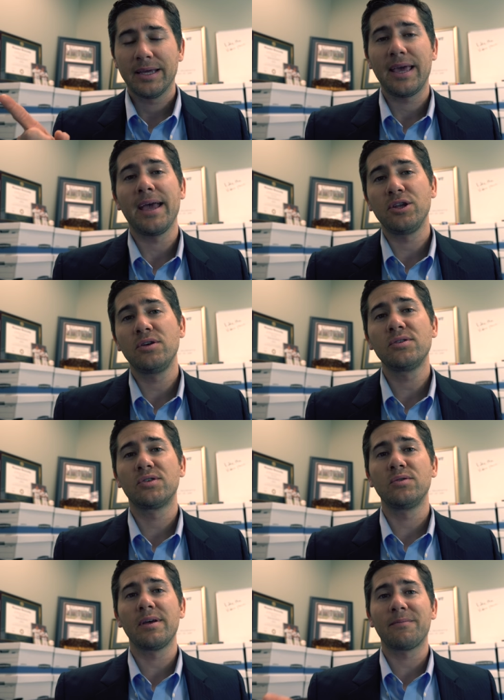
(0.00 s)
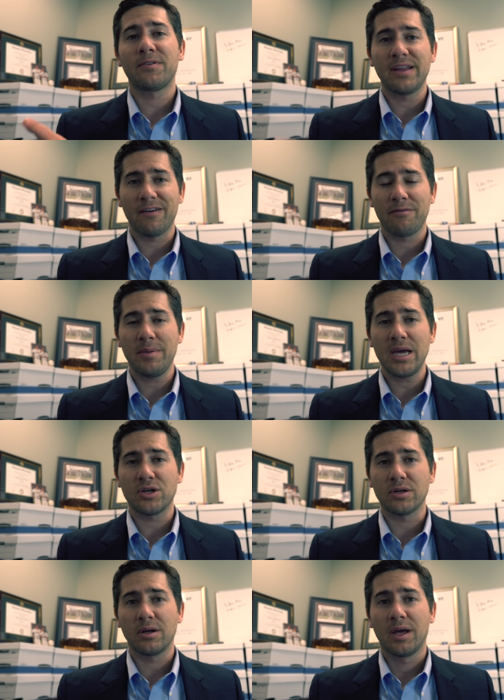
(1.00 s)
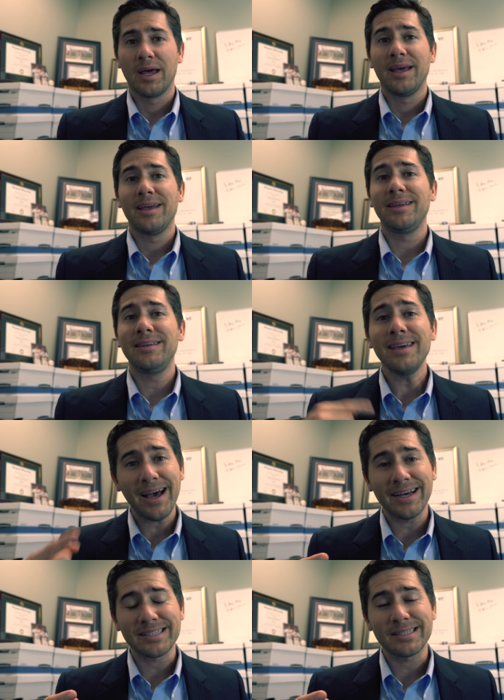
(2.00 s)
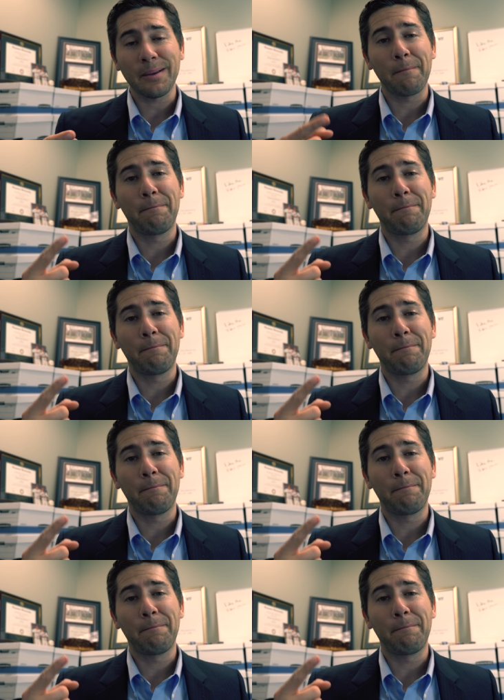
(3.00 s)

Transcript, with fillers: Can you sue them for defamation? Yes,